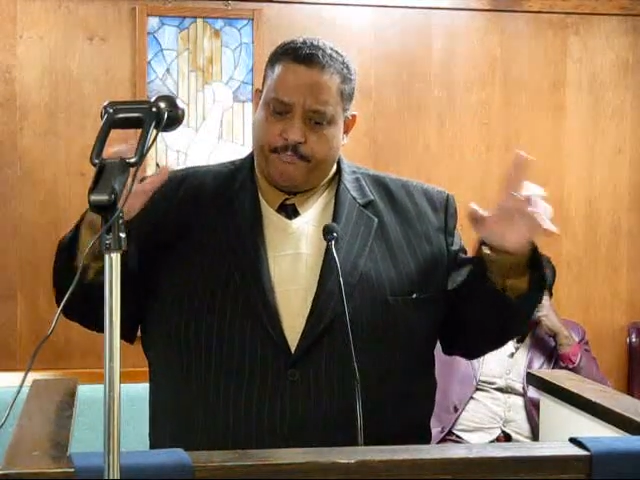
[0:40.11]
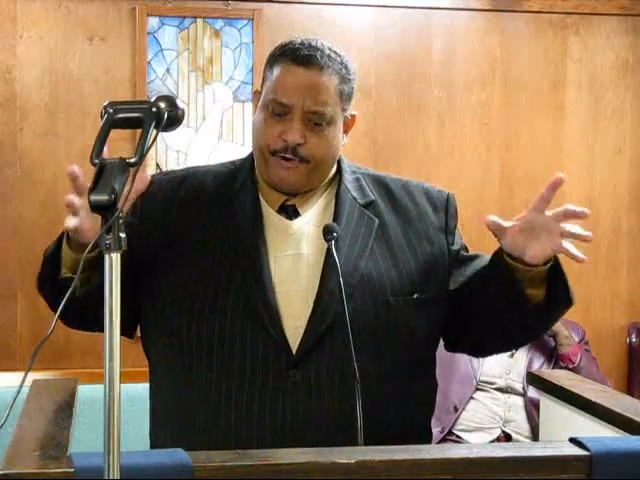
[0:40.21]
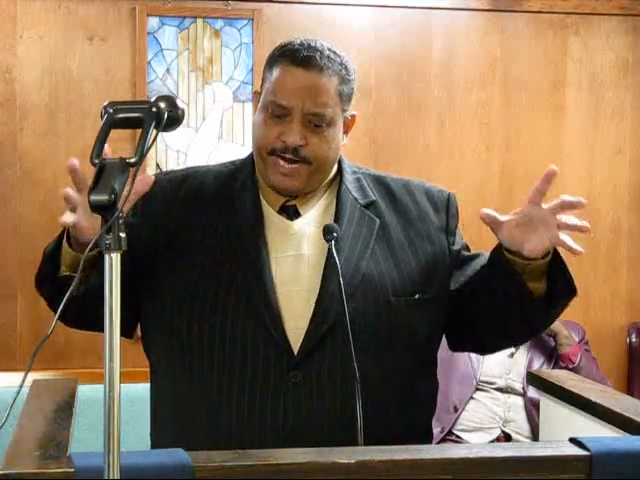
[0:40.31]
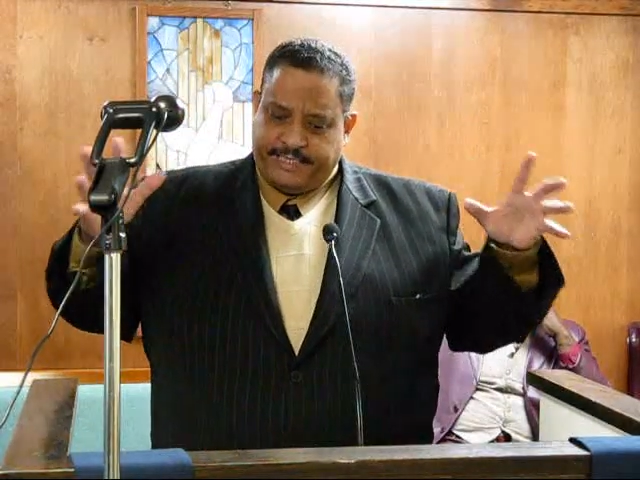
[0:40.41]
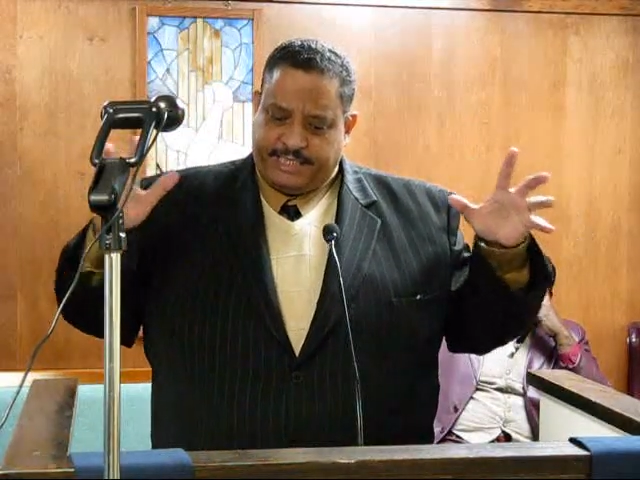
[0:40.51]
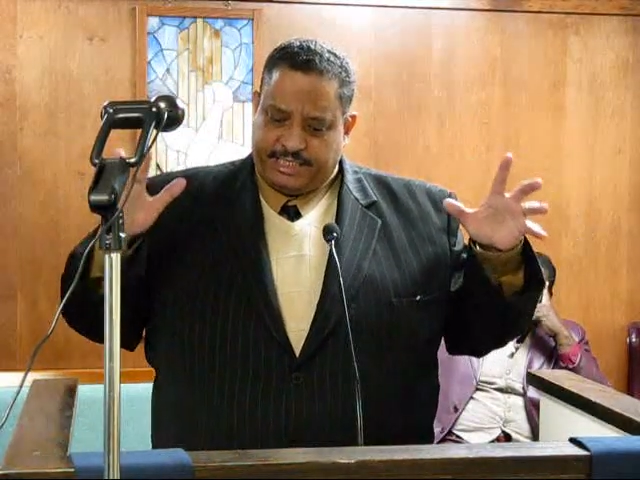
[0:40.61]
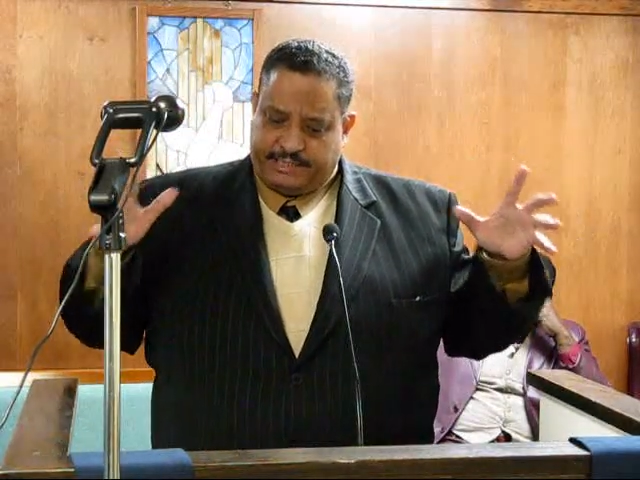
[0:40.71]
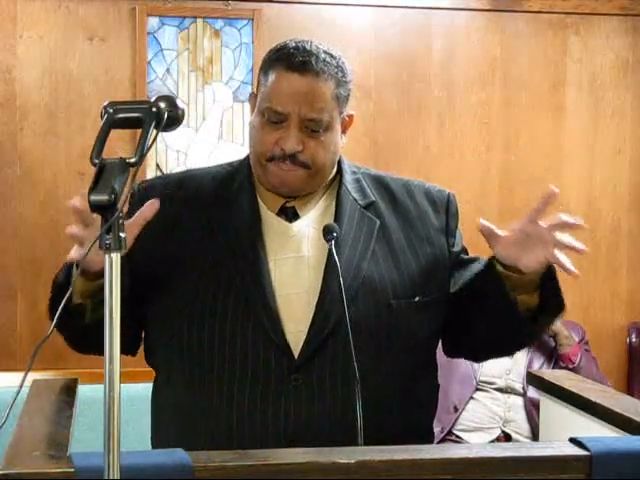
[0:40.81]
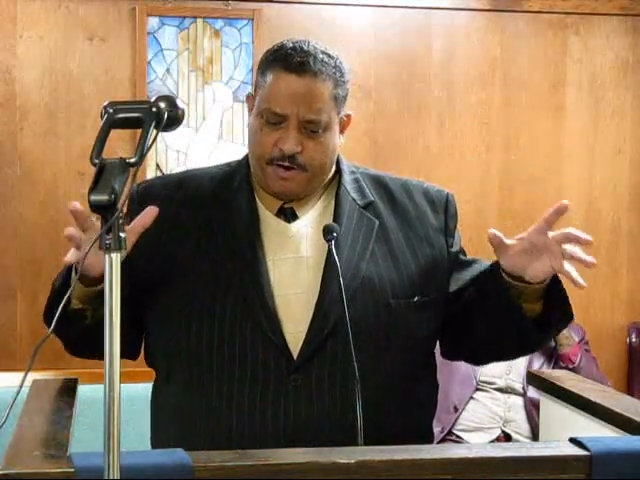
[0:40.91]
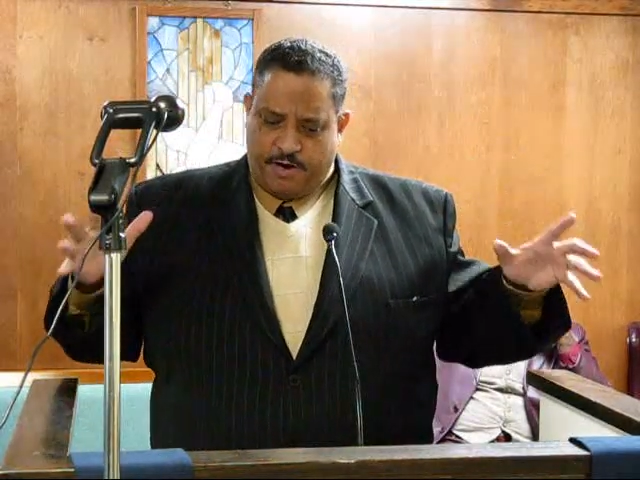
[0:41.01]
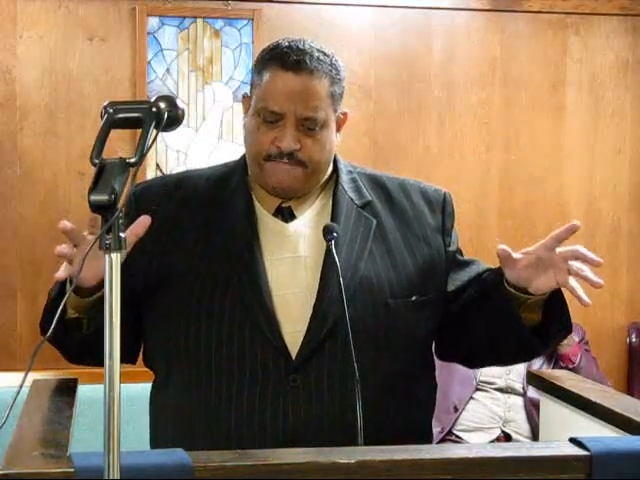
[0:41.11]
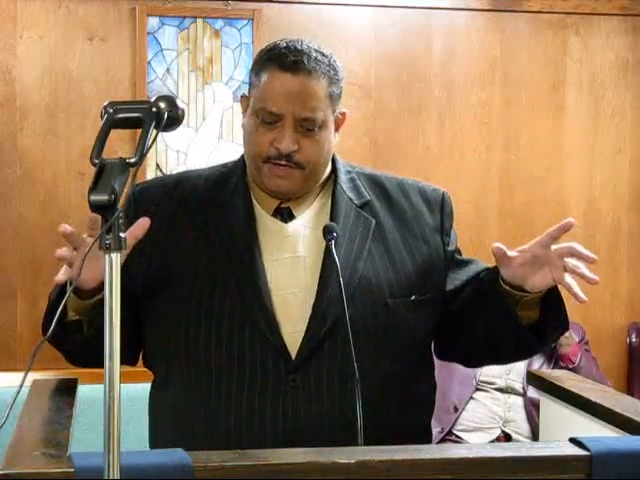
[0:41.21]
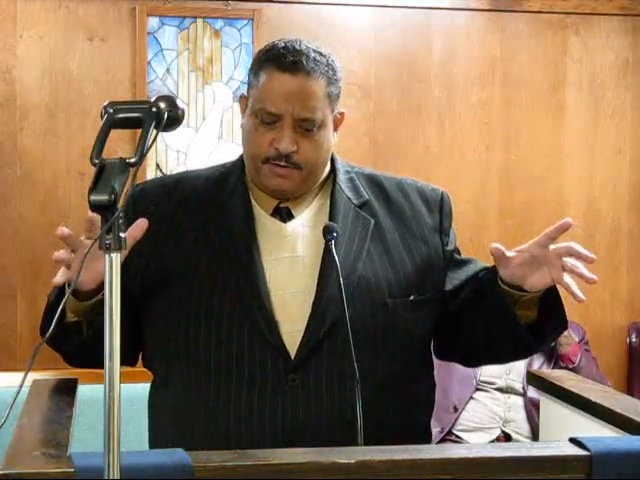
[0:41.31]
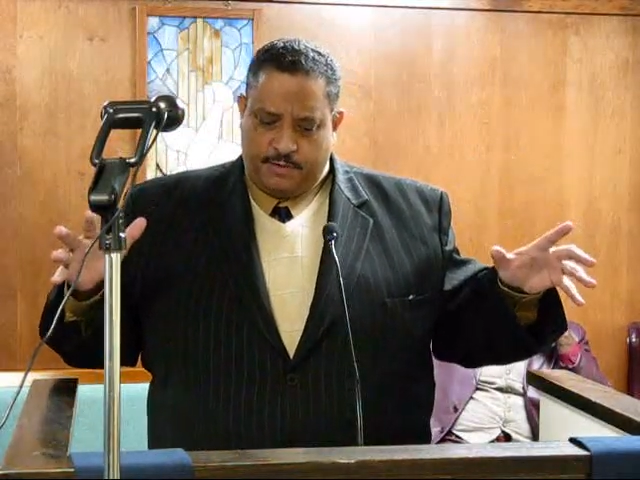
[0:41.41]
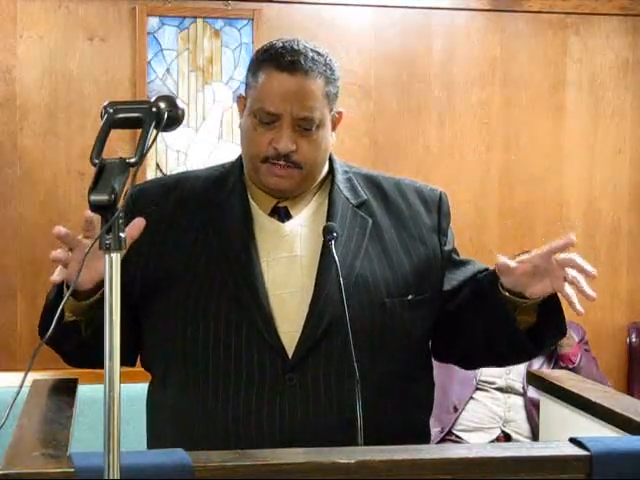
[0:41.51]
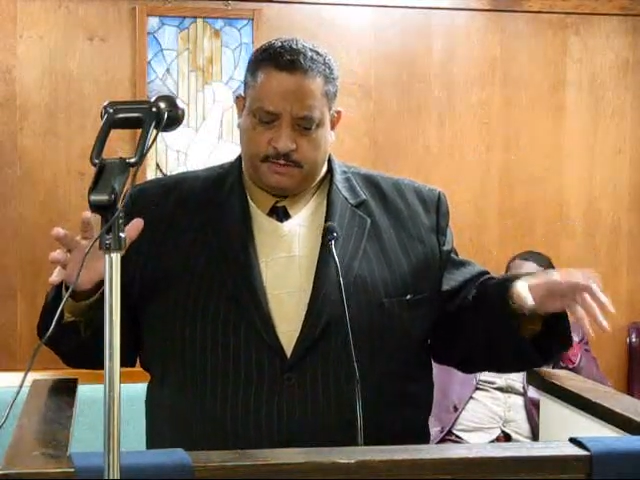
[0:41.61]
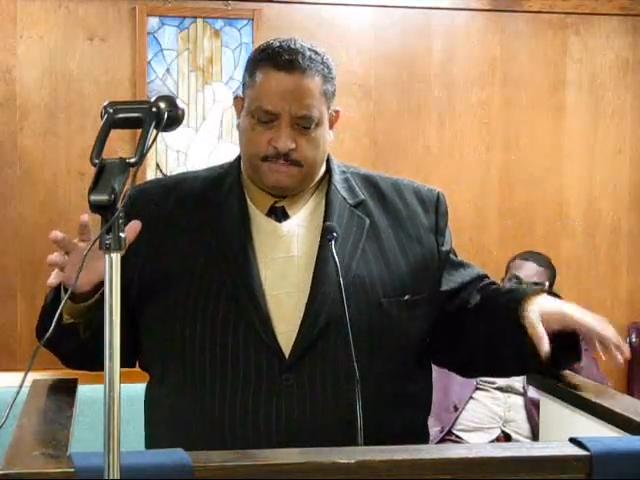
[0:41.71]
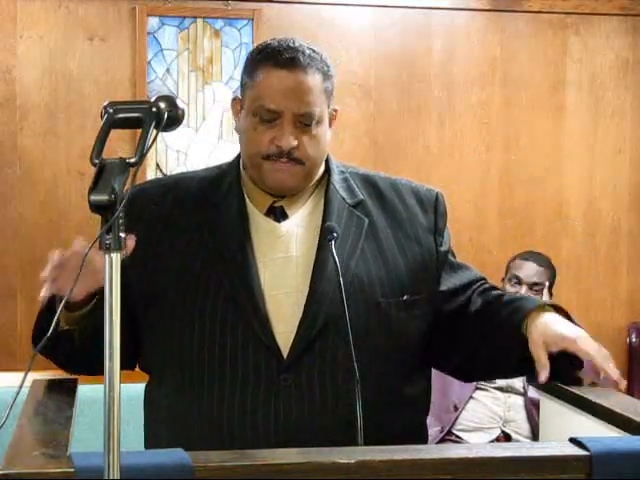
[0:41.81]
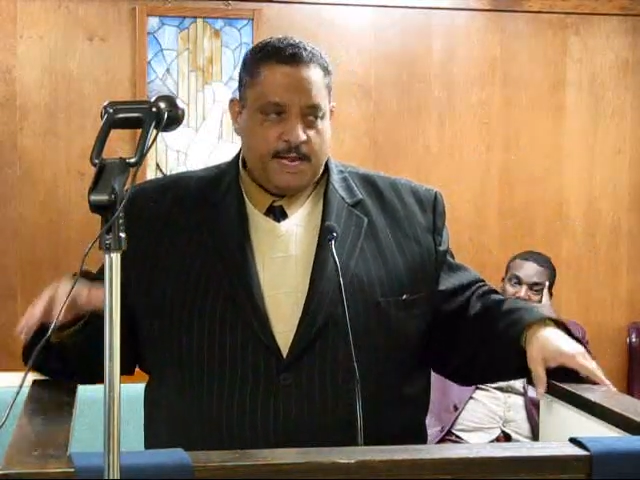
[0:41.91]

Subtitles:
embrace the spirit of newness,